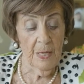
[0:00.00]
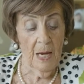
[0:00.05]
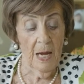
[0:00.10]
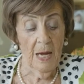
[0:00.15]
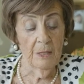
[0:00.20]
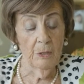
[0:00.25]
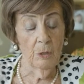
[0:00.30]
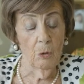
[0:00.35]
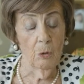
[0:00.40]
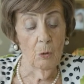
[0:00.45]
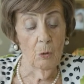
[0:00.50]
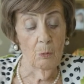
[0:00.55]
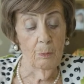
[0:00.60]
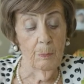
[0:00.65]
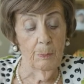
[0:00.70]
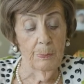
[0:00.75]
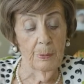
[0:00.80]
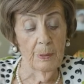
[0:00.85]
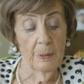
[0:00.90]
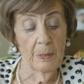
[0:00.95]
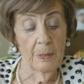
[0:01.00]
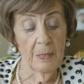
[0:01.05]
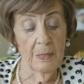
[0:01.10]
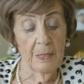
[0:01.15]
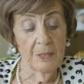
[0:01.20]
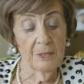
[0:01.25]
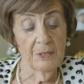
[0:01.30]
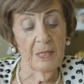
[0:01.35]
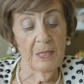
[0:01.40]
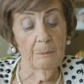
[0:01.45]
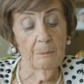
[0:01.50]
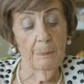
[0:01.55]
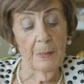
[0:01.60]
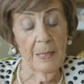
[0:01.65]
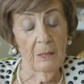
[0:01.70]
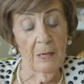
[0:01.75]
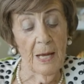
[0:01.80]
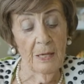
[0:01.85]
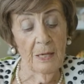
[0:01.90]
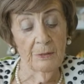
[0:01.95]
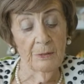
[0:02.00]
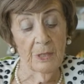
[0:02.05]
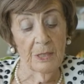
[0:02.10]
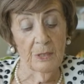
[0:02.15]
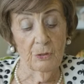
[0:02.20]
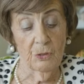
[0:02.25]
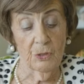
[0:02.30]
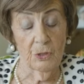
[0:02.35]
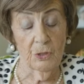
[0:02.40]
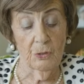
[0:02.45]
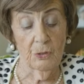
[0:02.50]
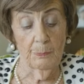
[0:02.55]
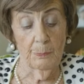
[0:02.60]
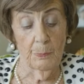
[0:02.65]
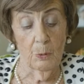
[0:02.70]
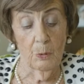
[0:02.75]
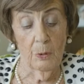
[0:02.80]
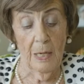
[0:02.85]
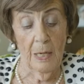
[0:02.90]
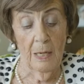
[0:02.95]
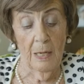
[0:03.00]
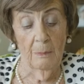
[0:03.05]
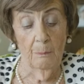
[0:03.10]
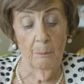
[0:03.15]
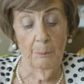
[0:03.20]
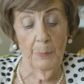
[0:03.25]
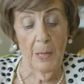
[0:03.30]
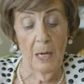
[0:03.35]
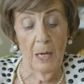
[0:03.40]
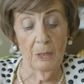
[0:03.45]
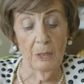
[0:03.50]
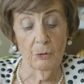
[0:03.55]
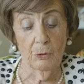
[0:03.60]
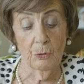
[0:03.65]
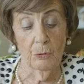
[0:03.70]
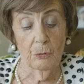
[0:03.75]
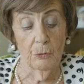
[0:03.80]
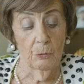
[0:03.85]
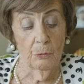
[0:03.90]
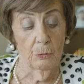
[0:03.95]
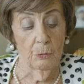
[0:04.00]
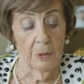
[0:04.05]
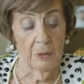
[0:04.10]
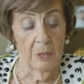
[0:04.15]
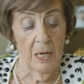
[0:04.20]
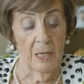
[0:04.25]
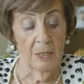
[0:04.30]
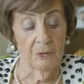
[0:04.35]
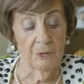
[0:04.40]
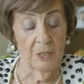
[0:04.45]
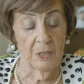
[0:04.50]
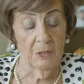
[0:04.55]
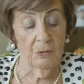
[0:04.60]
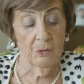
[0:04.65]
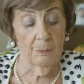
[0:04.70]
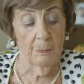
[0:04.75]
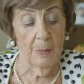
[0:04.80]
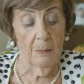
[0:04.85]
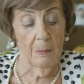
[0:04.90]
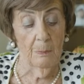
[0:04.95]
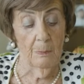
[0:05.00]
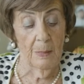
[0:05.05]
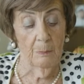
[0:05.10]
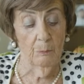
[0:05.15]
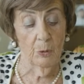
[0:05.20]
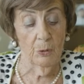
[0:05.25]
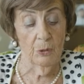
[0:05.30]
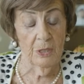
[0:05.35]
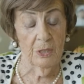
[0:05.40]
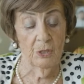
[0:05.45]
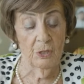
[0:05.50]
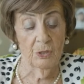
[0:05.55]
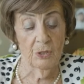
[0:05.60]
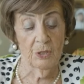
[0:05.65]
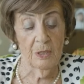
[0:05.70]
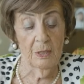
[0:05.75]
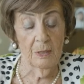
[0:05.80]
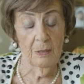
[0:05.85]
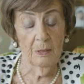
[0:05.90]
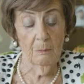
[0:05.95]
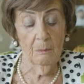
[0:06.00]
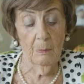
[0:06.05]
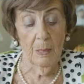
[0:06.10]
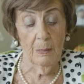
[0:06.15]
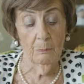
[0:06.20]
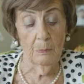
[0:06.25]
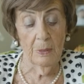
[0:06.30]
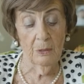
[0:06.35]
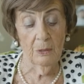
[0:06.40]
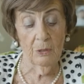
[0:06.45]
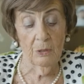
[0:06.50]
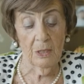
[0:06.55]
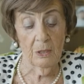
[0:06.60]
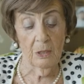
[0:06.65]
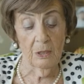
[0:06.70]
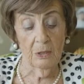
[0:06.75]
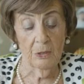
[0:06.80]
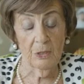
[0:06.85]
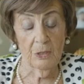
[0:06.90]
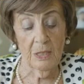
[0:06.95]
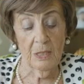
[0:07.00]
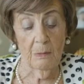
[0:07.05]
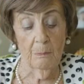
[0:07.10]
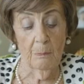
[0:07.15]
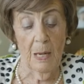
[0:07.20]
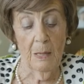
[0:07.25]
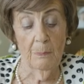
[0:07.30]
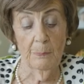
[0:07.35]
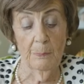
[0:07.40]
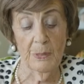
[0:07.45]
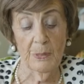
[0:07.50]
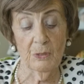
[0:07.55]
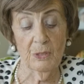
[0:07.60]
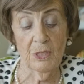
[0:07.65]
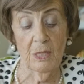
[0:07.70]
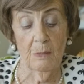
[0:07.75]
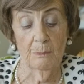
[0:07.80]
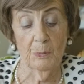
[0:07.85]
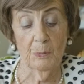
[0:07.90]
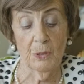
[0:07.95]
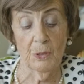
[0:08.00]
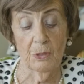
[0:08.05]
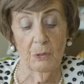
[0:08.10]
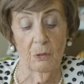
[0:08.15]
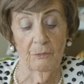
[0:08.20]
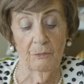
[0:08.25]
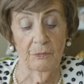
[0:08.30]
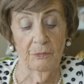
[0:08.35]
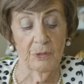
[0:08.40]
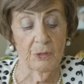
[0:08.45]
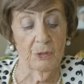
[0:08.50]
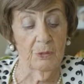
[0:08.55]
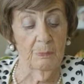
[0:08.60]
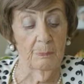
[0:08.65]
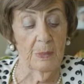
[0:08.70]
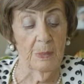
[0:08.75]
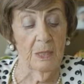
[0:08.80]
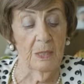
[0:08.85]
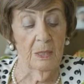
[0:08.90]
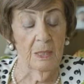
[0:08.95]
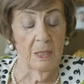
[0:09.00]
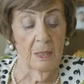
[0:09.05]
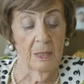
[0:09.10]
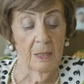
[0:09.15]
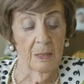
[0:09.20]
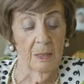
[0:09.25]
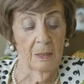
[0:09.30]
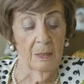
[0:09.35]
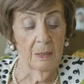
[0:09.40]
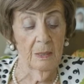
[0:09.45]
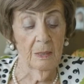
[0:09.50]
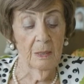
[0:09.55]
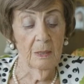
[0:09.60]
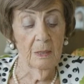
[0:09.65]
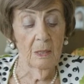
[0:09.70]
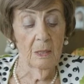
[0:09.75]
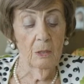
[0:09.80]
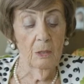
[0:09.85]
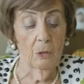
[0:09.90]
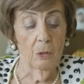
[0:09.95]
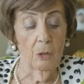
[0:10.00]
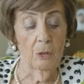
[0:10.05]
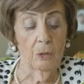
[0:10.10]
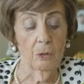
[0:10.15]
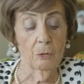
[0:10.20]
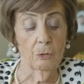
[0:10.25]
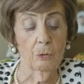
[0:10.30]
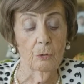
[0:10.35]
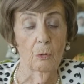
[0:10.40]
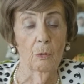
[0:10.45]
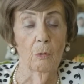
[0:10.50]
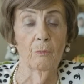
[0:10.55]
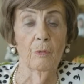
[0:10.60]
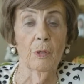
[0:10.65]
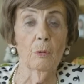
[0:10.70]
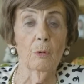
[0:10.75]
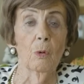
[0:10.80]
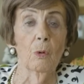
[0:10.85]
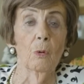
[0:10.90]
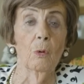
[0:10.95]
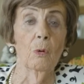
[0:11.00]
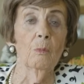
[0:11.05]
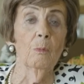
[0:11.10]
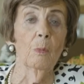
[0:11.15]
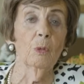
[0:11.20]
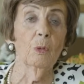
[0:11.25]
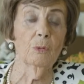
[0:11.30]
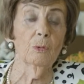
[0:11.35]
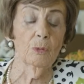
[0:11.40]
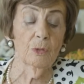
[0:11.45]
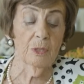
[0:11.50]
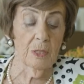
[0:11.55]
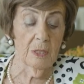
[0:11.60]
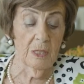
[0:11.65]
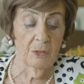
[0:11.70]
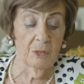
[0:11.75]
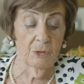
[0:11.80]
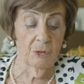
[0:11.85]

I hope that by writing this book, I impart to you and others my memories, my miracles, and my perception of its meaning, learned over almost a